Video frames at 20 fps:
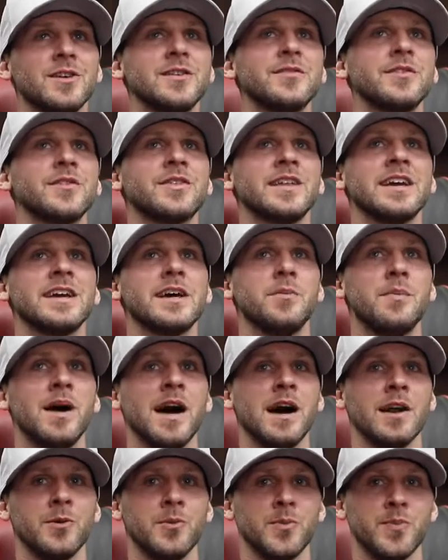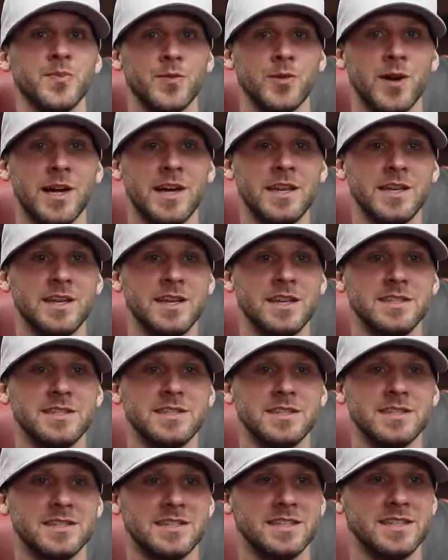You don't even think about them, right?
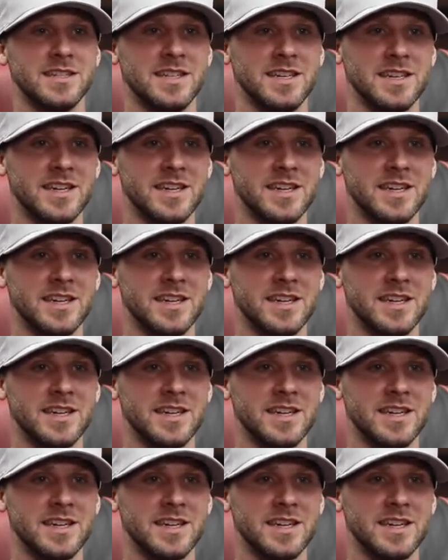It's just